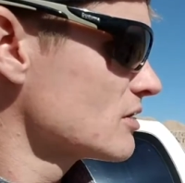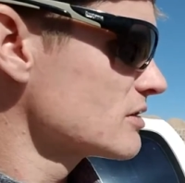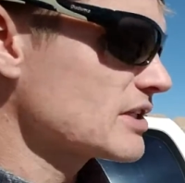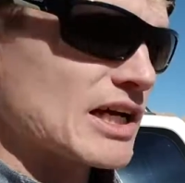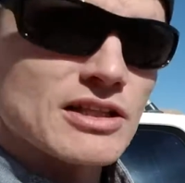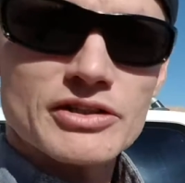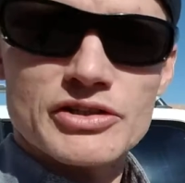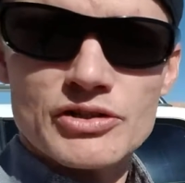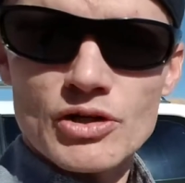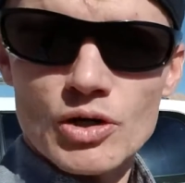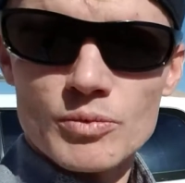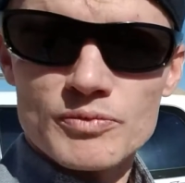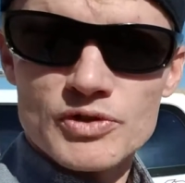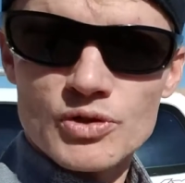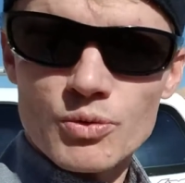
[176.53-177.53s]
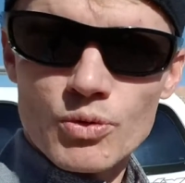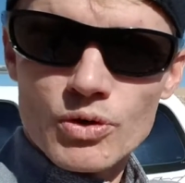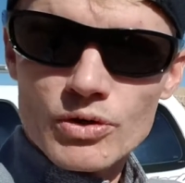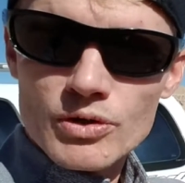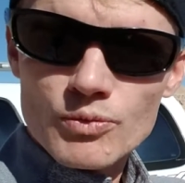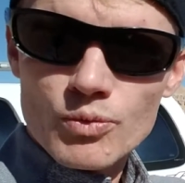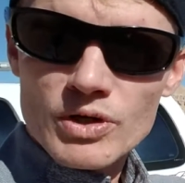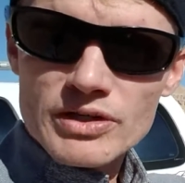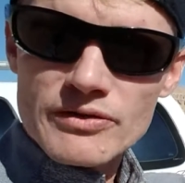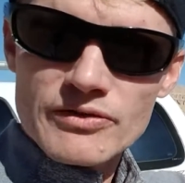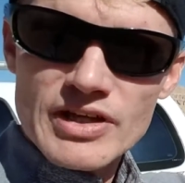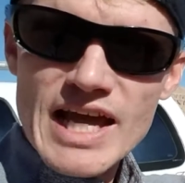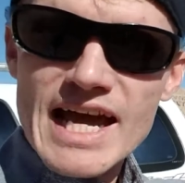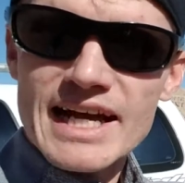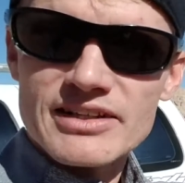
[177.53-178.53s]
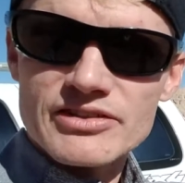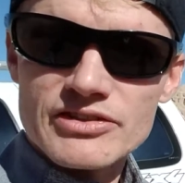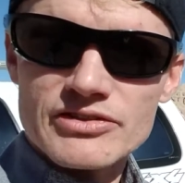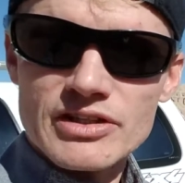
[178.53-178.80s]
telescope toward one of the axes